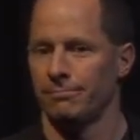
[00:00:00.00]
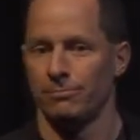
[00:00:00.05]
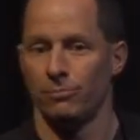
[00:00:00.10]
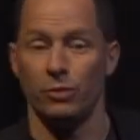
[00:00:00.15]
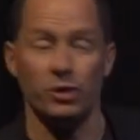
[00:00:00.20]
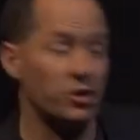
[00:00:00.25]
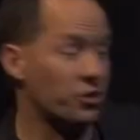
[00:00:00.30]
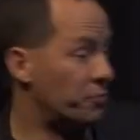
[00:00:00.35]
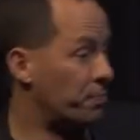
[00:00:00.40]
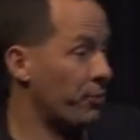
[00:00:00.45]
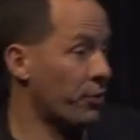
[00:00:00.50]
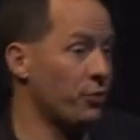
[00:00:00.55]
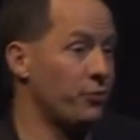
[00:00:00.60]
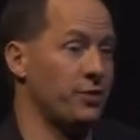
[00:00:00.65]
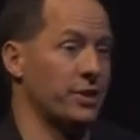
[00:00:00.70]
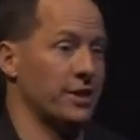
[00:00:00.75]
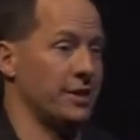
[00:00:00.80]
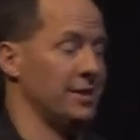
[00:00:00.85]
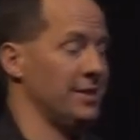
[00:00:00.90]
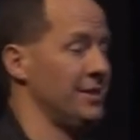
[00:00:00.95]
We just proved
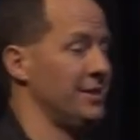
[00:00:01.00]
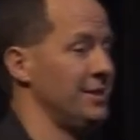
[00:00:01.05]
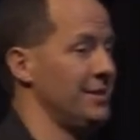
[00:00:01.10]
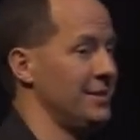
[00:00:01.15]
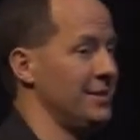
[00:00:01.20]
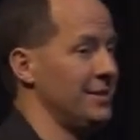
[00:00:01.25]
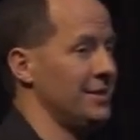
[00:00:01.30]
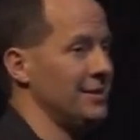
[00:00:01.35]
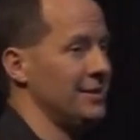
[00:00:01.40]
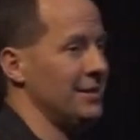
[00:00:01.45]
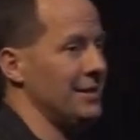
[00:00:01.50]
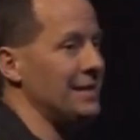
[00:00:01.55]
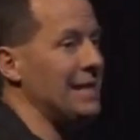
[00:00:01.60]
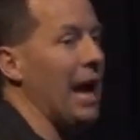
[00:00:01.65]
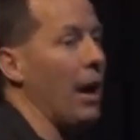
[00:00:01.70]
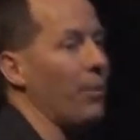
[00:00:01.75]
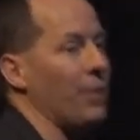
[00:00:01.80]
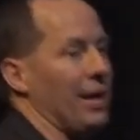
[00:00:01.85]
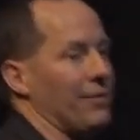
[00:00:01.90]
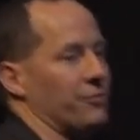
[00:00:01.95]
it.
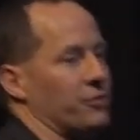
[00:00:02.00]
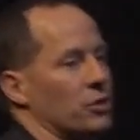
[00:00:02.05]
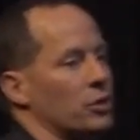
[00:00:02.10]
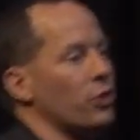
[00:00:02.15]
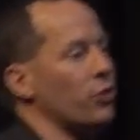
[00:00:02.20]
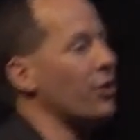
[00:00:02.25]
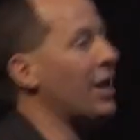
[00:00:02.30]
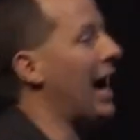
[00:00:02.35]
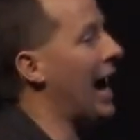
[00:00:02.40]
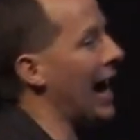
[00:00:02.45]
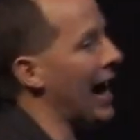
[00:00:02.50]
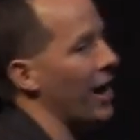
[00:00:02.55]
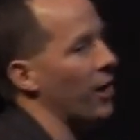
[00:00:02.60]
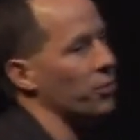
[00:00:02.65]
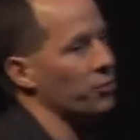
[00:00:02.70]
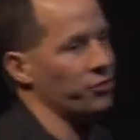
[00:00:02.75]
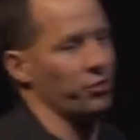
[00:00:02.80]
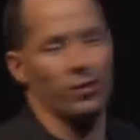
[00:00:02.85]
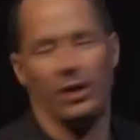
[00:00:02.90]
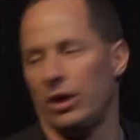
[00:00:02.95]
Now we have to learn how.
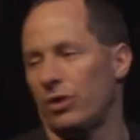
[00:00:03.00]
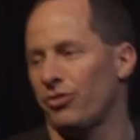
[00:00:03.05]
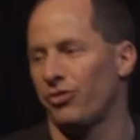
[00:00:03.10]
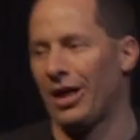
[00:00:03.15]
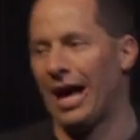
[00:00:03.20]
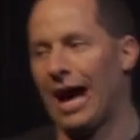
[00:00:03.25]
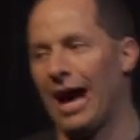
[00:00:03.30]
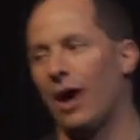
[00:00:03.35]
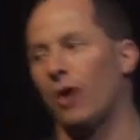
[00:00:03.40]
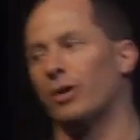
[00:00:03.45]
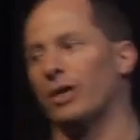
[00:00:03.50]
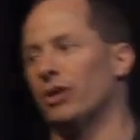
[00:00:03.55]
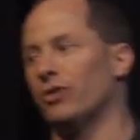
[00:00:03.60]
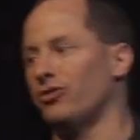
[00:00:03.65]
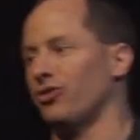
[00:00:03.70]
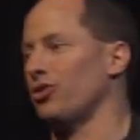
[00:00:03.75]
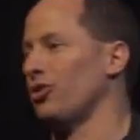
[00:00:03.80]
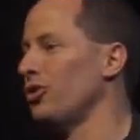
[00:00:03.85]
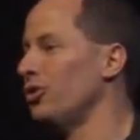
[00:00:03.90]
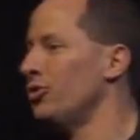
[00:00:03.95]
So here's the how. Here's
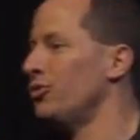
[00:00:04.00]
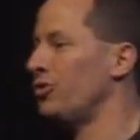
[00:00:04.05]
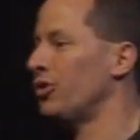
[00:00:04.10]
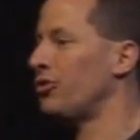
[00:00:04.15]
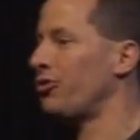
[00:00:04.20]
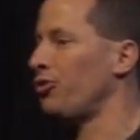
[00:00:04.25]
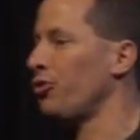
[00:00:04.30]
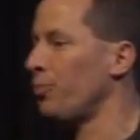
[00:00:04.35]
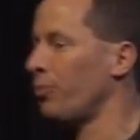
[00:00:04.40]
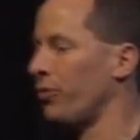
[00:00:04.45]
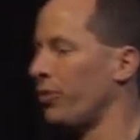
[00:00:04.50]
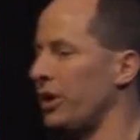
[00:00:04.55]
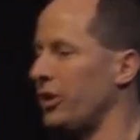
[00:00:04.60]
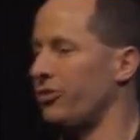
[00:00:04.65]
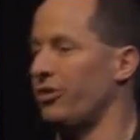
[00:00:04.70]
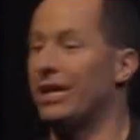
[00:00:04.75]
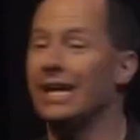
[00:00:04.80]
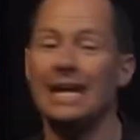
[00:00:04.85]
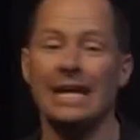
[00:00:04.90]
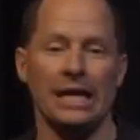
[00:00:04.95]
the good news. It's super
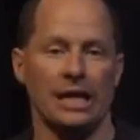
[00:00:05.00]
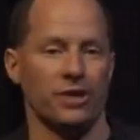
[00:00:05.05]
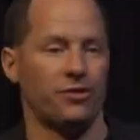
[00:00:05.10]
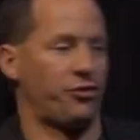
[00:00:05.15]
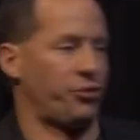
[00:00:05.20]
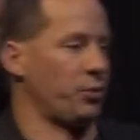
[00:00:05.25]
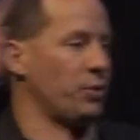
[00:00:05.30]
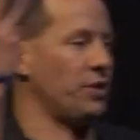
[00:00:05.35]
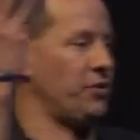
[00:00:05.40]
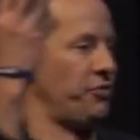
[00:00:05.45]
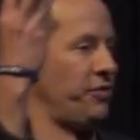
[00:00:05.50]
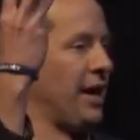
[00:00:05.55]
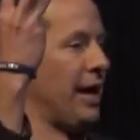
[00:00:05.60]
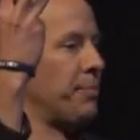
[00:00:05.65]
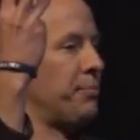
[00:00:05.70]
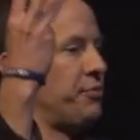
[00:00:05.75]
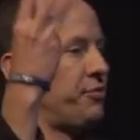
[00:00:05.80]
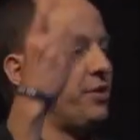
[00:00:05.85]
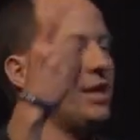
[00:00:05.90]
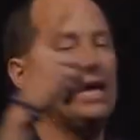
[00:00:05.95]
easy. It's 3
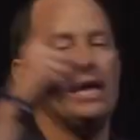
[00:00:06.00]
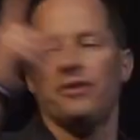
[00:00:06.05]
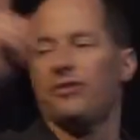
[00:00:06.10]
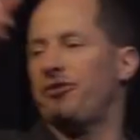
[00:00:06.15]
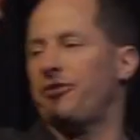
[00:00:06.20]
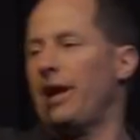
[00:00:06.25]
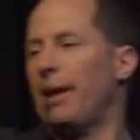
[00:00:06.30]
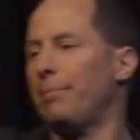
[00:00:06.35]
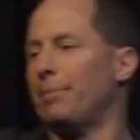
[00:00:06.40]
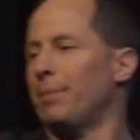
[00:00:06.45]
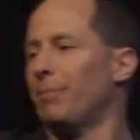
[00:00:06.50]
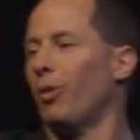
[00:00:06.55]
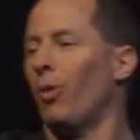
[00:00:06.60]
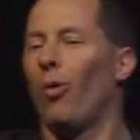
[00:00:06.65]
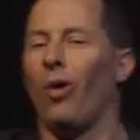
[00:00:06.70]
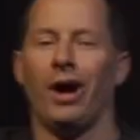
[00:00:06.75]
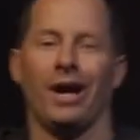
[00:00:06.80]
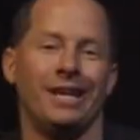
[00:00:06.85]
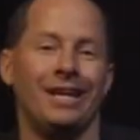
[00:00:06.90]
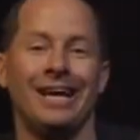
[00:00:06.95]
steps. Step number
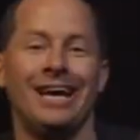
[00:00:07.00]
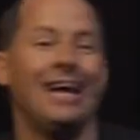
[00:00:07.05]
1,